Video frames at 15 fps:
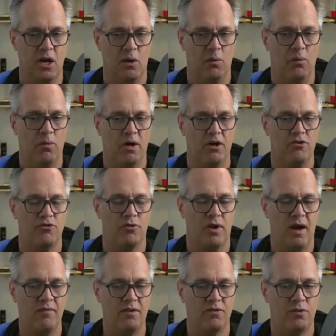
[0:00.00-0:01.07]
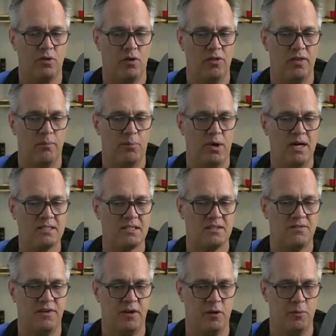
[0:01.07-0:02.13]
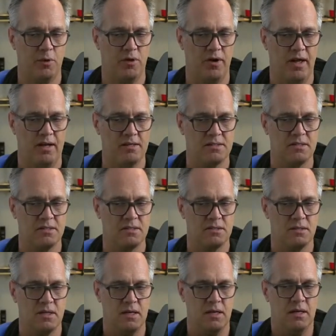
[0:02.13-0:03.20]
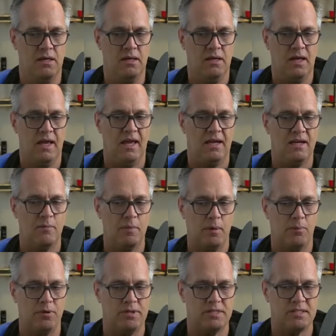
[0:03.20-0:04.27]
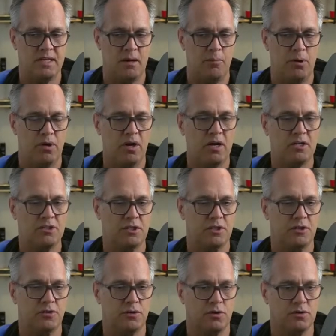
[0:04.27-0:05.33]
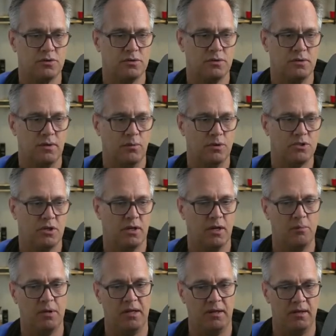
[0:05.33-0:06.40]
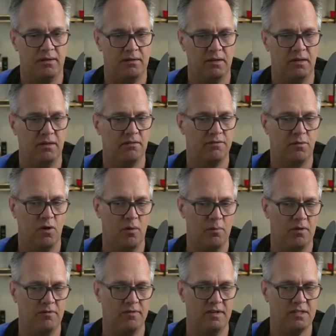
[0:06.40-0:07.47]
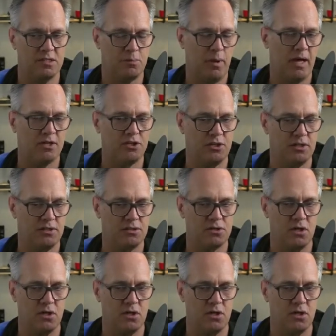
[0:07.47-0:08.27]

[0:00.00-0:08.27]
We want to drive it through the process failure mode analysis and come up with a set of production controls, which are going to be in the form of inspections